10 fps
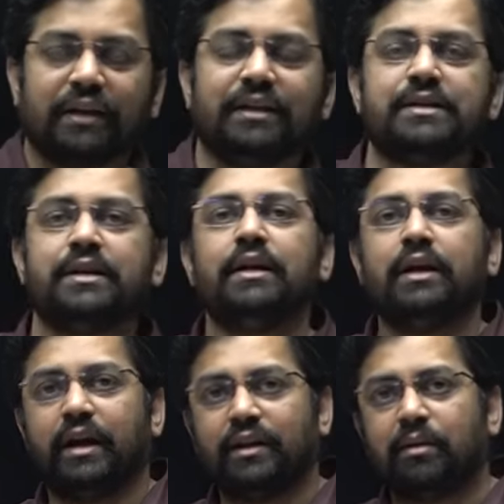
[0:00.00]
Gandhi ji.
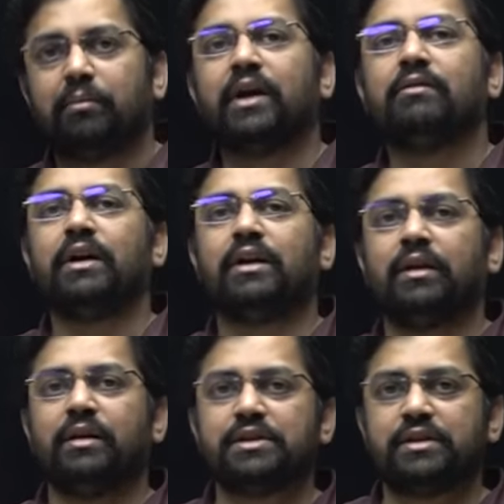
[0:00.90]
In the medieval
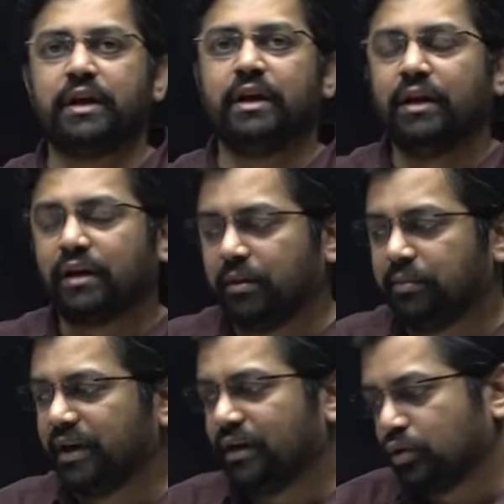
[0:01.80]
history time period,